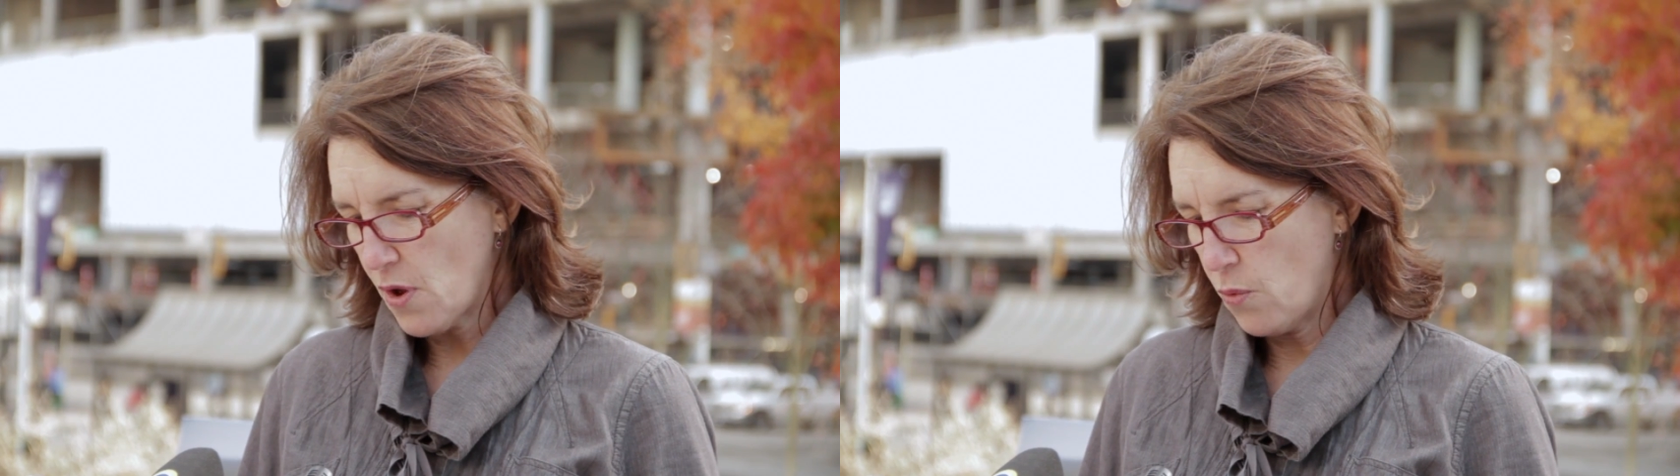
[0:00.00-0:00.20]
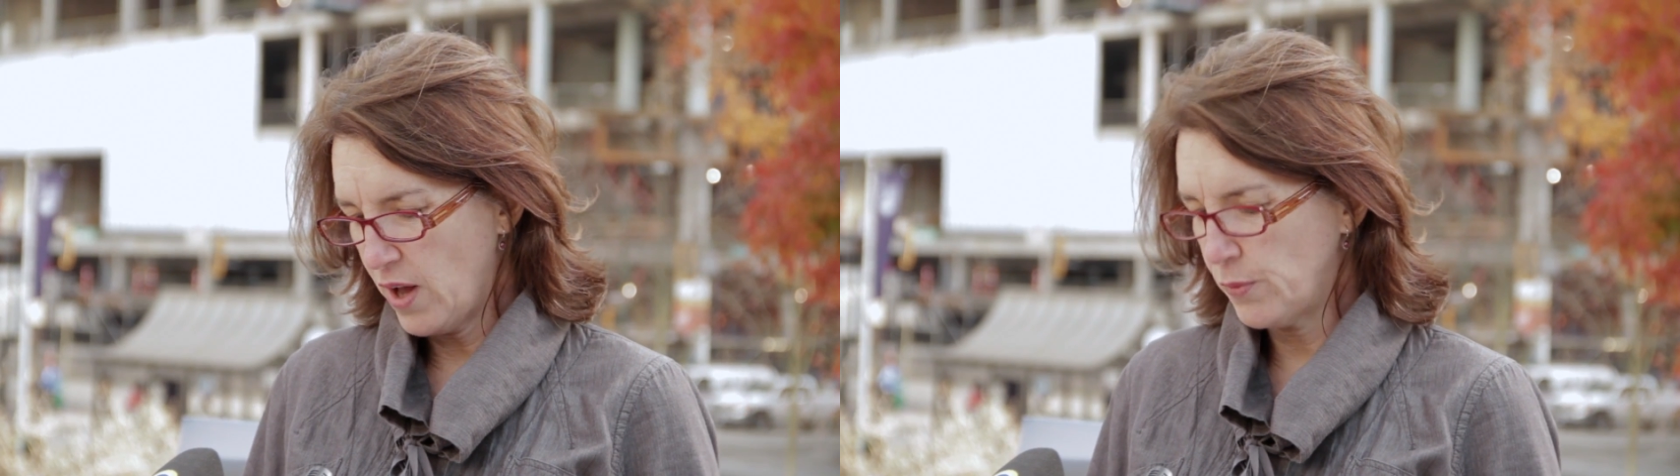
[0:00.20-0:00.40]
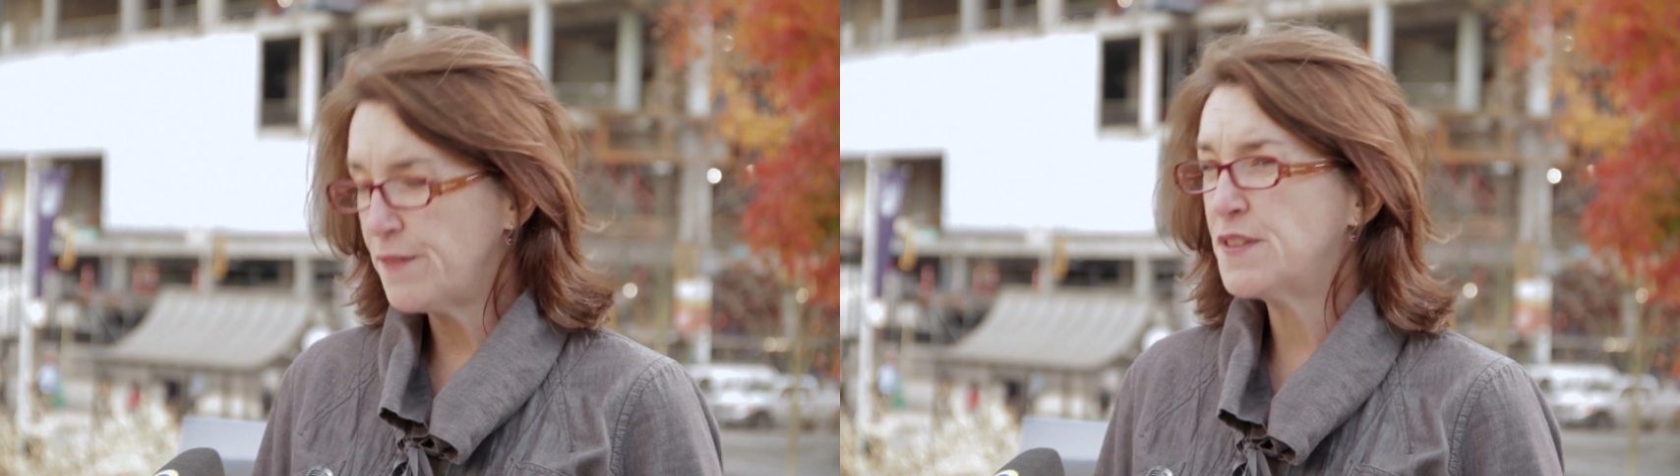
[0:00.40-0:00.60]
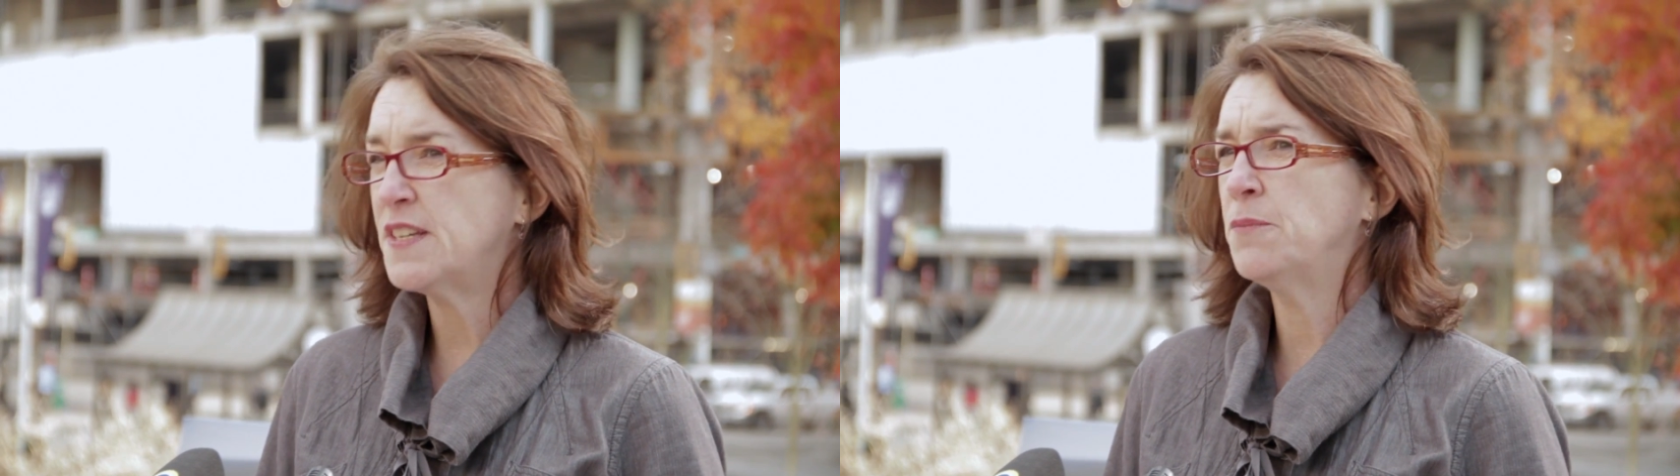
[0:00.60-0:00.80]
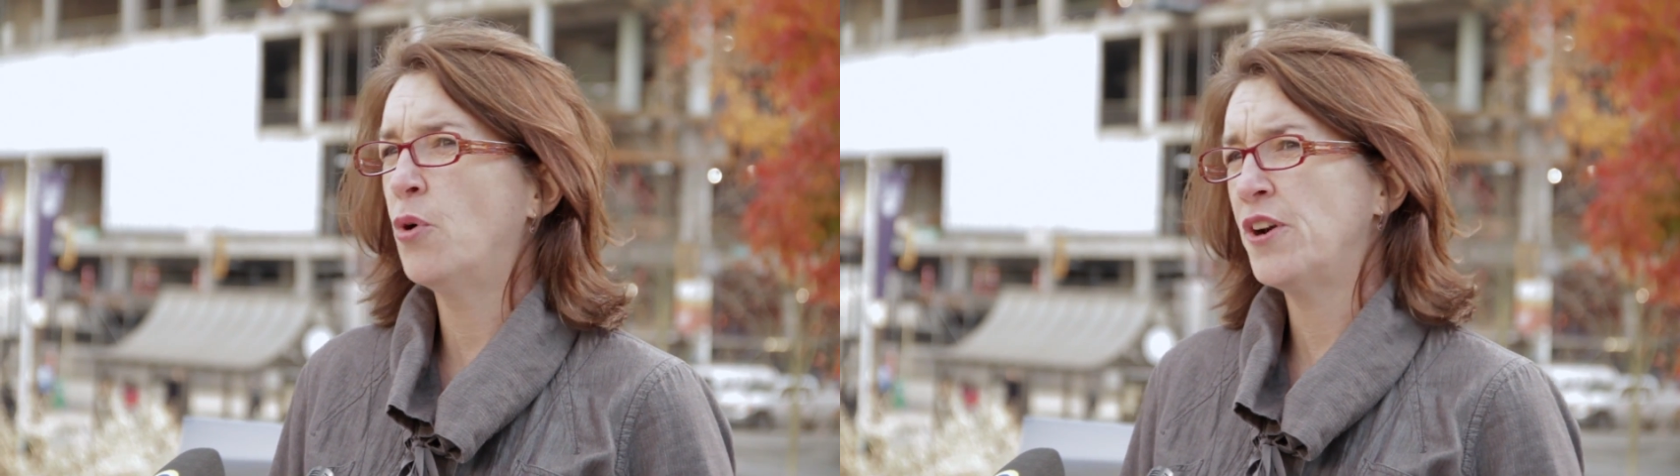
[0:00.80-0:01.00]
While we've
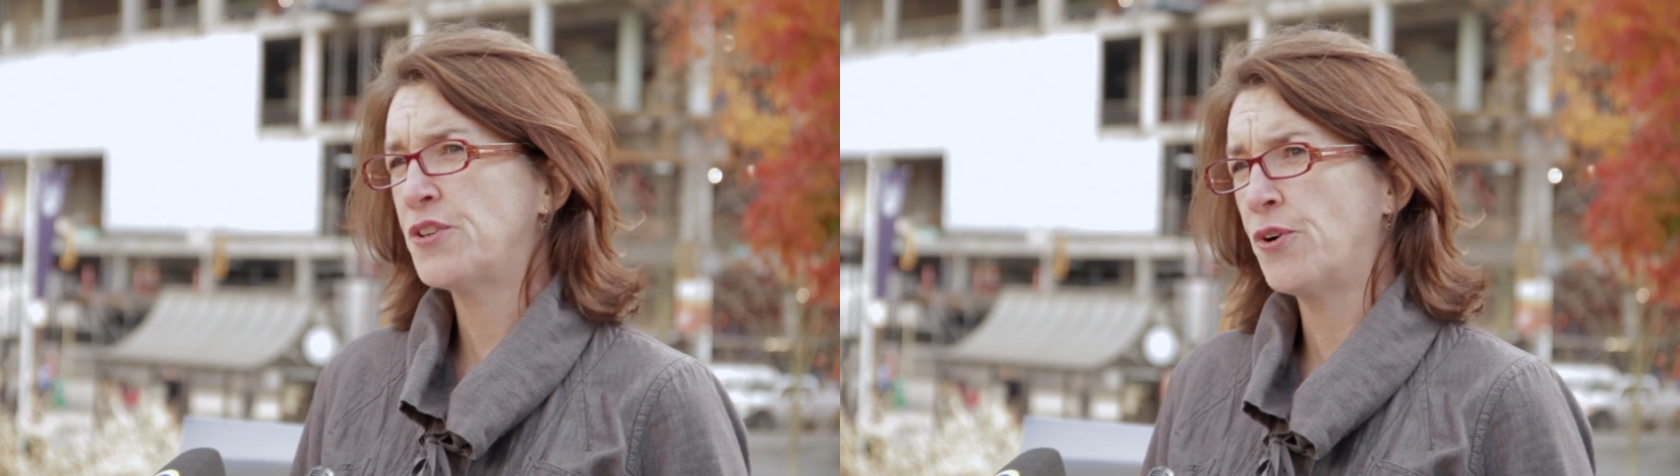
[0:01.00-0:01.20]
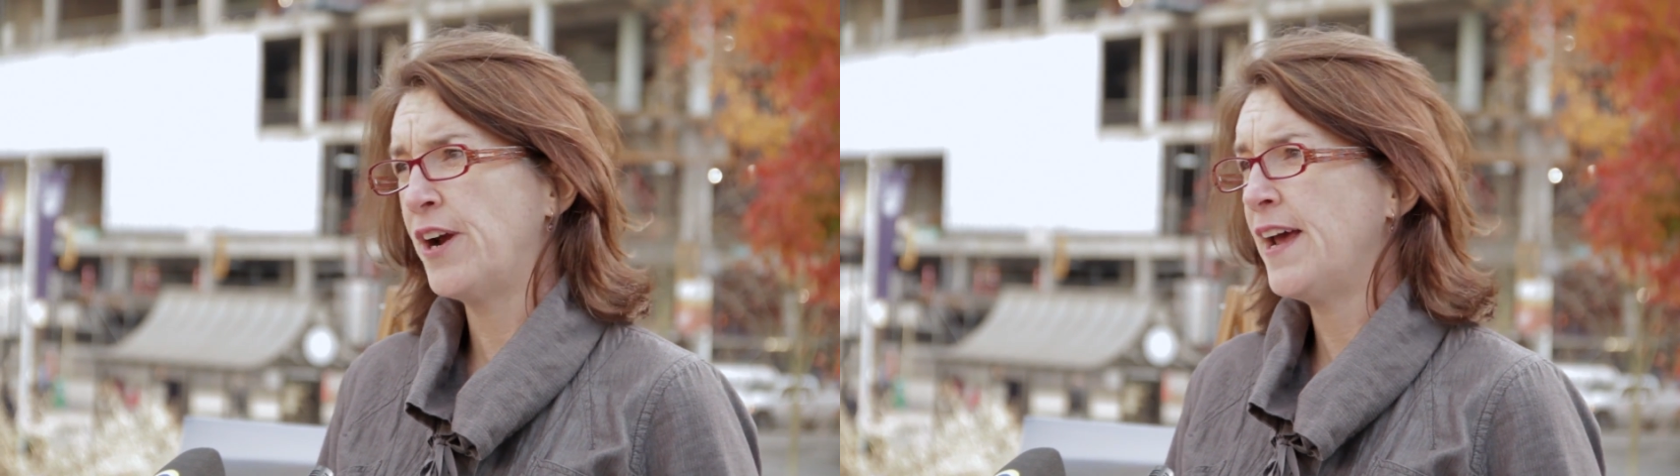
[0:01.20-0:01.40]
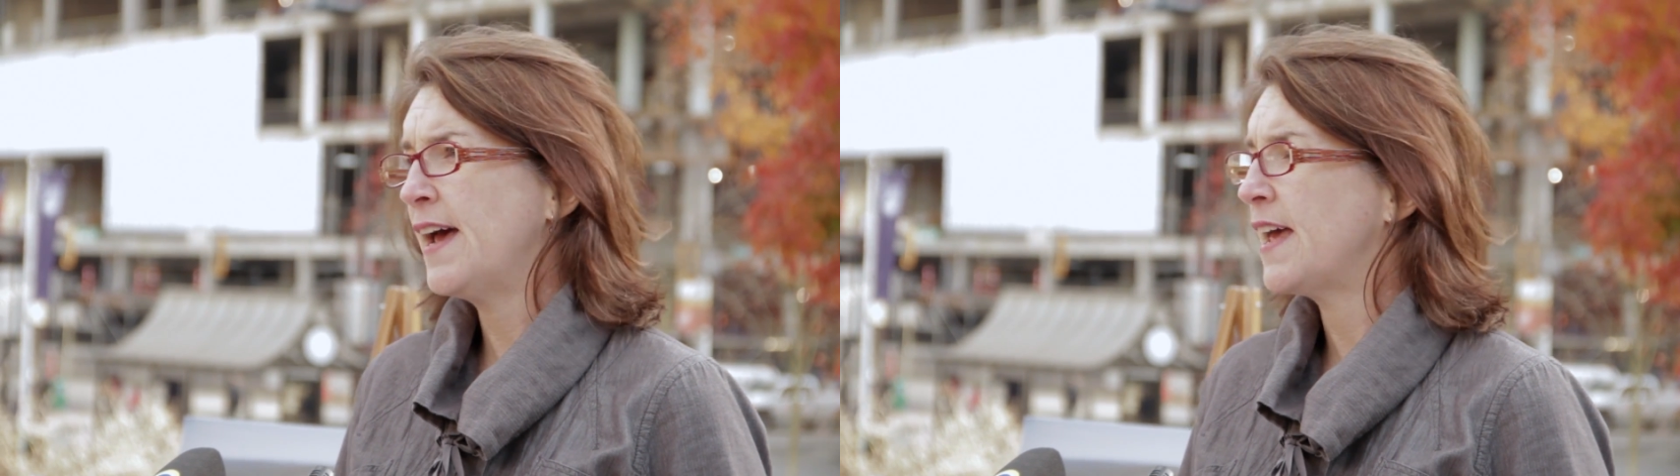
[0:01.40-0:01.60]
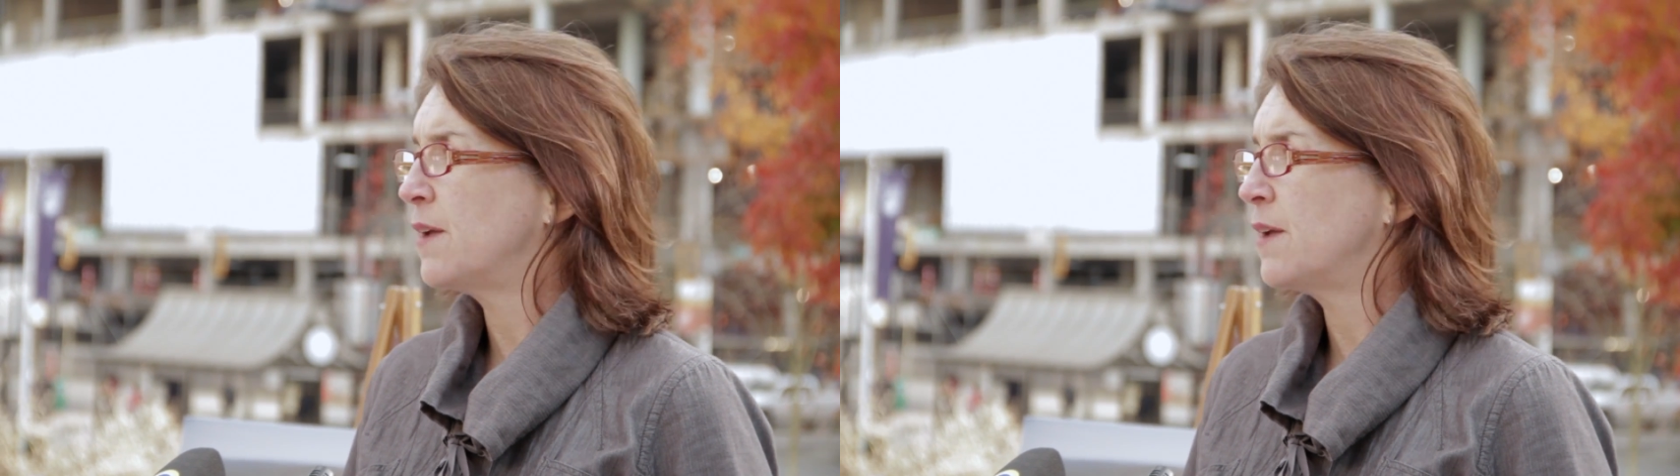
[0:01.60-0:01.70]
seen moratoria